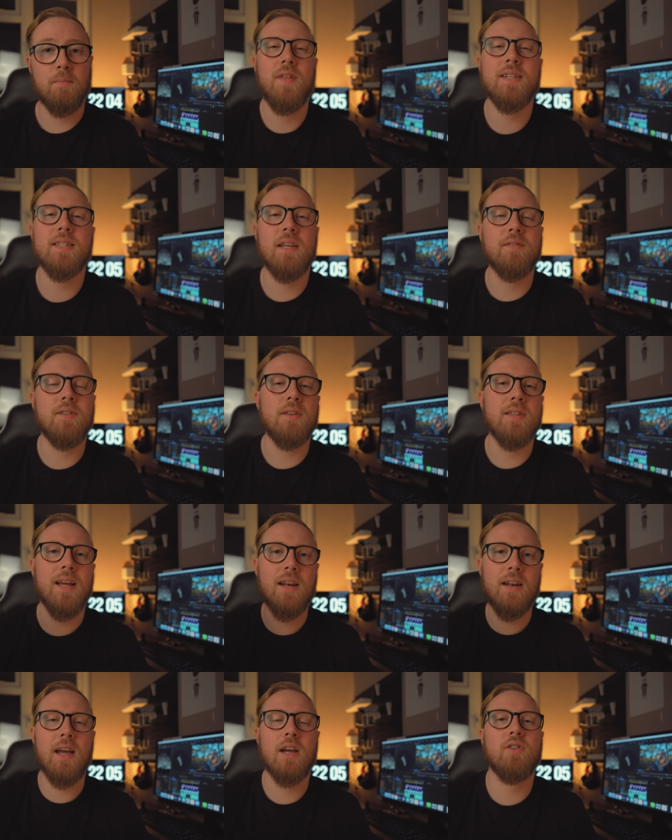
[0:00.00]
This gives you that
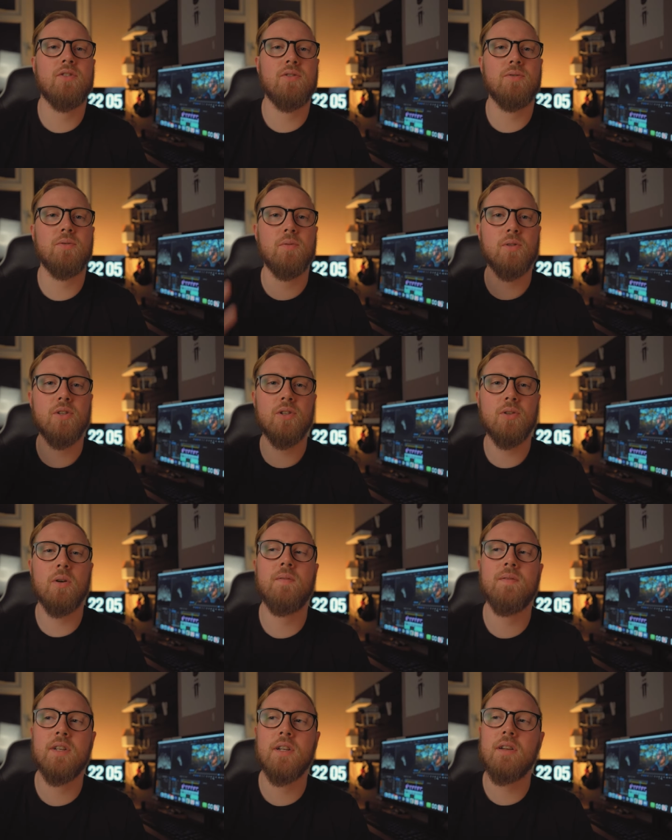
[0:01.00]
natural,
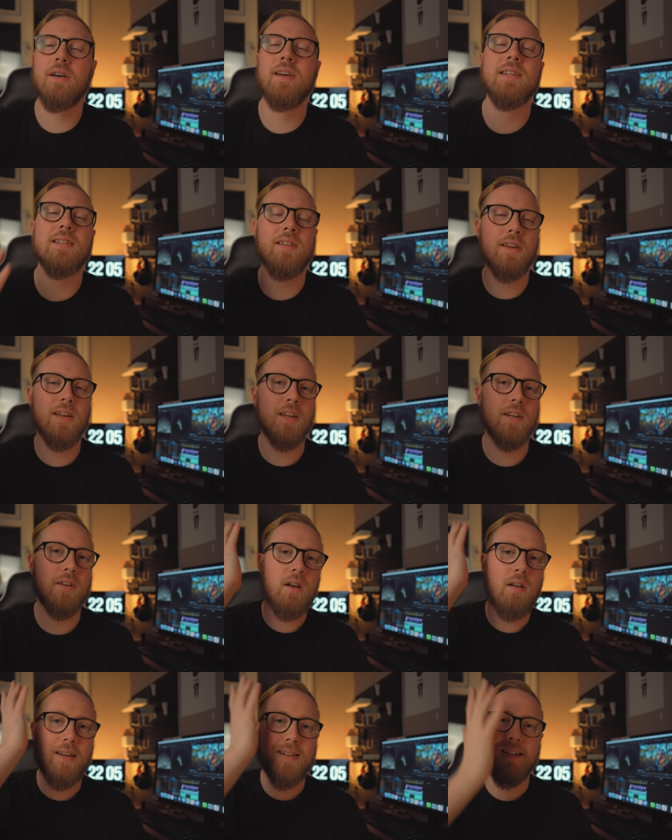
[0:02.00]
soft, nice looking
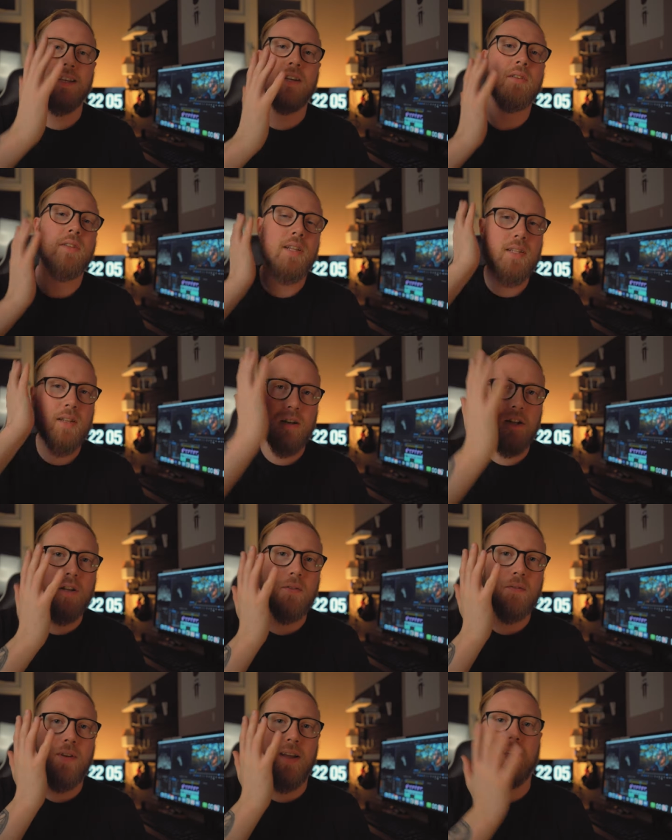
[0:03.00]
lighting on the side of your
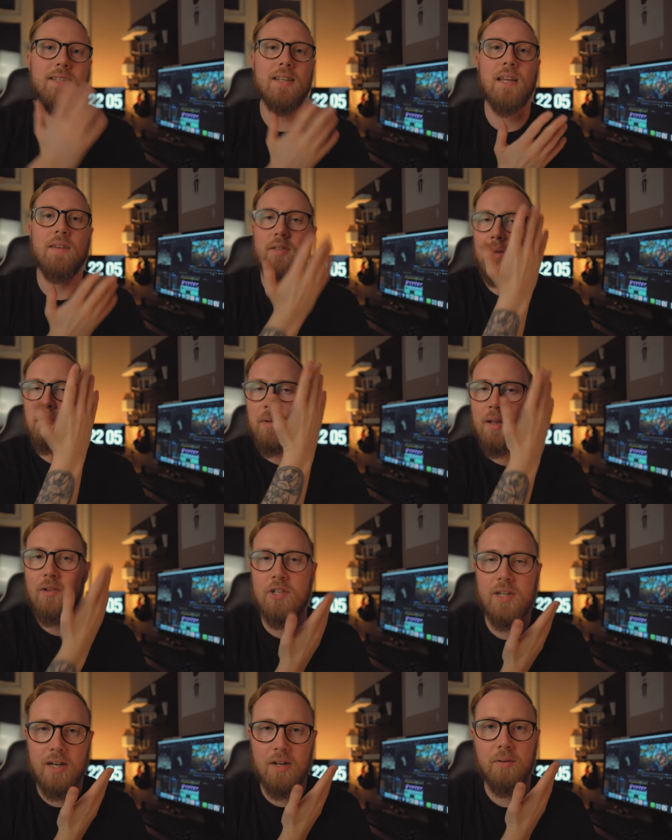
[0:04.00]
face and gives you a bit of
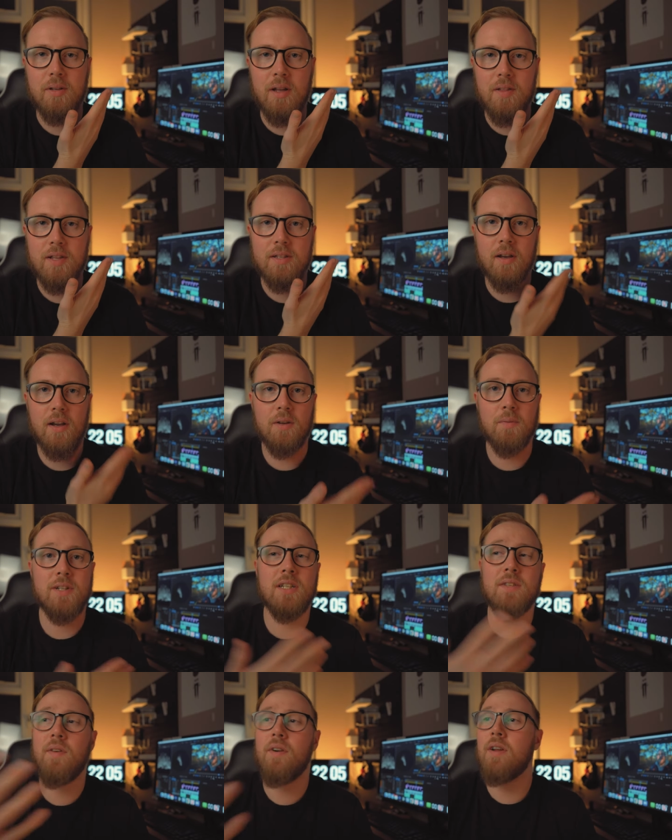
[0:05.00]
shadow on the other side, which
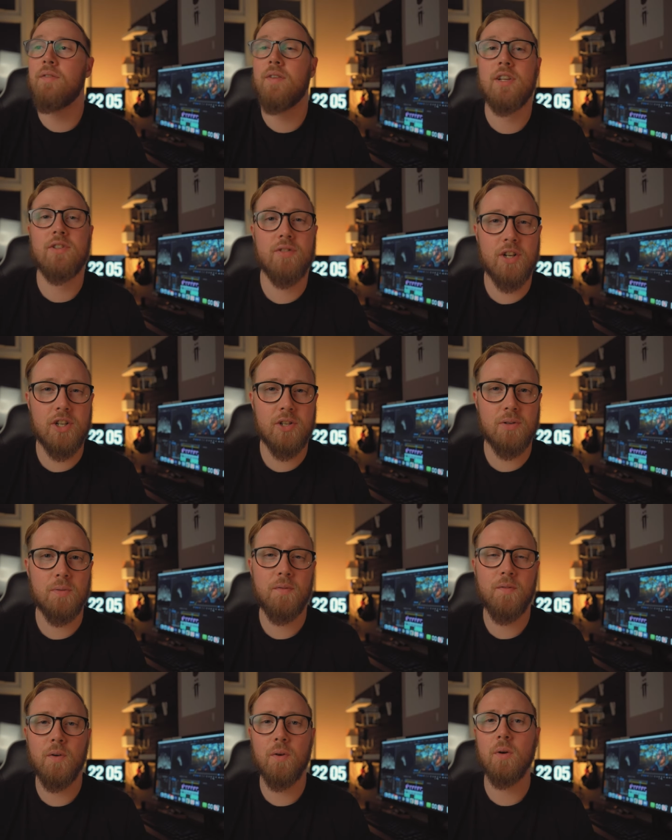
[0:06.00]
is very traditional
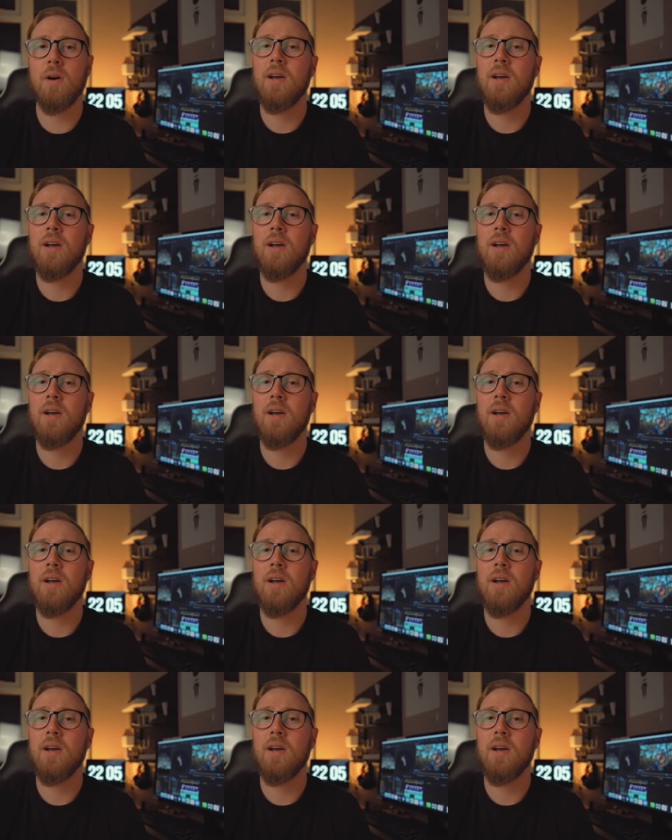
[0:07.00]
for